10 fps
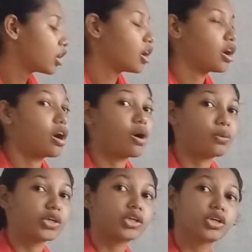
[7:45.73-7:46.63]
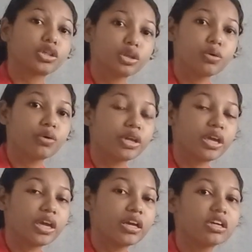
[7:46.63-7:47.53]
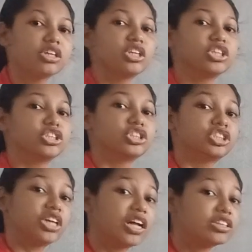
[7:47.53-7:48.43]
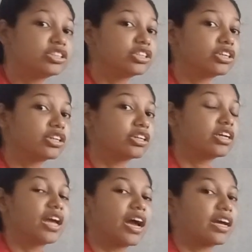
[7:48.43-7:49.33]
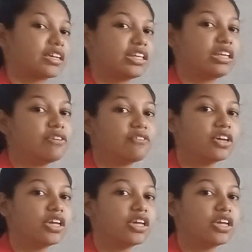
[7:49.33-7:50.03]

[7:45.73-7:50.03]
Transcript: our clothing, shelter, and even